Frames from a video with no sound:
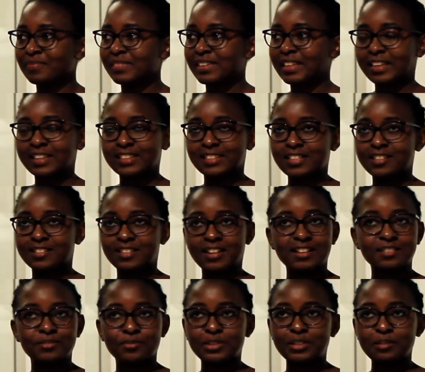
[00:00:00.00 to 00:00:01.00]
like I said, you
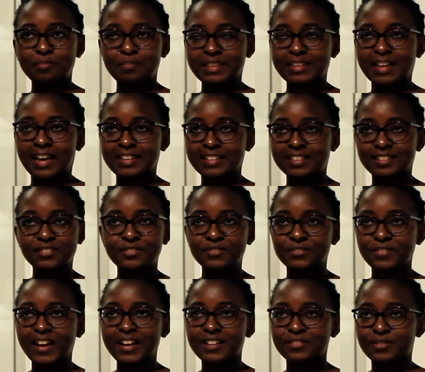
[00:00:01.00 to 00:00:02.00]
can't really be
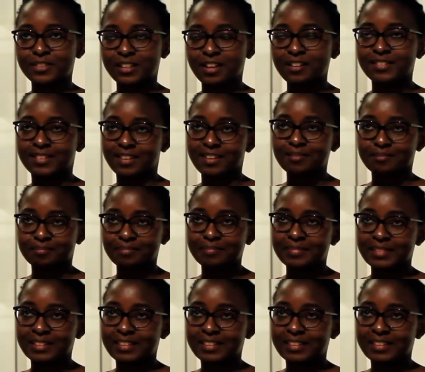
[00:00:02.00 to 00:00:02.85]
identified without them.